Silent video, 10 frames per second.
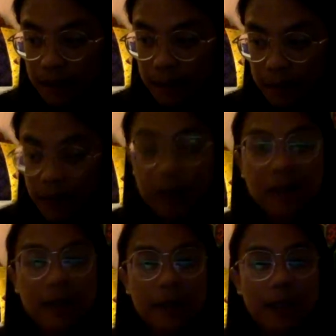being
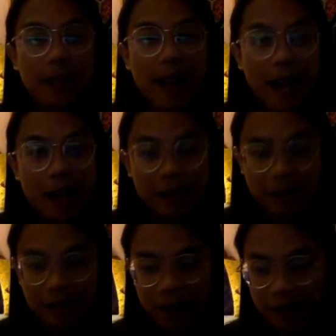considered a liar,
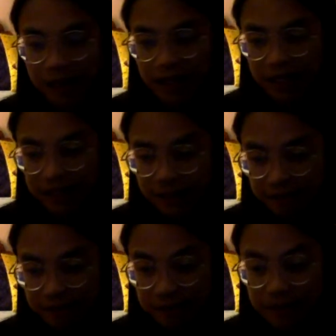like
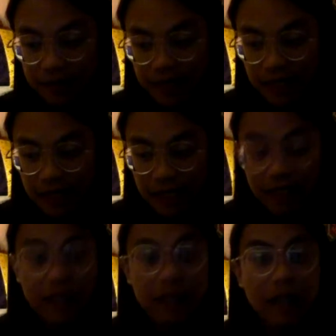
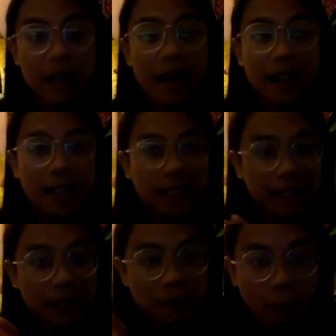an
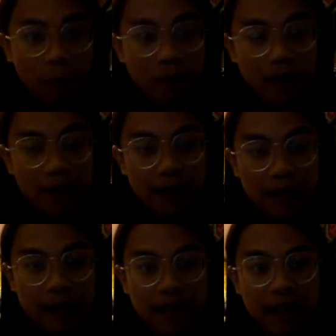identity forming into
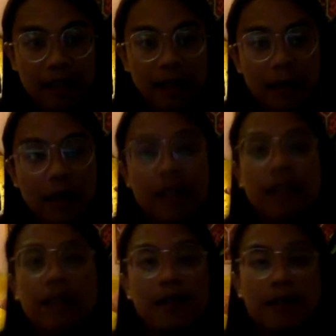that
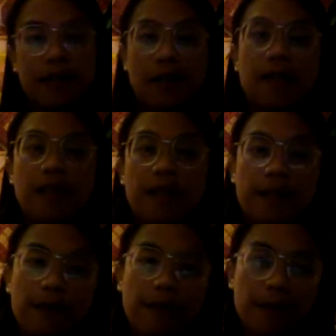creates this sense of
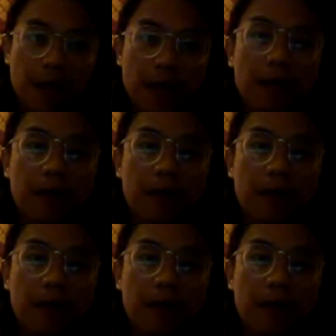feeling of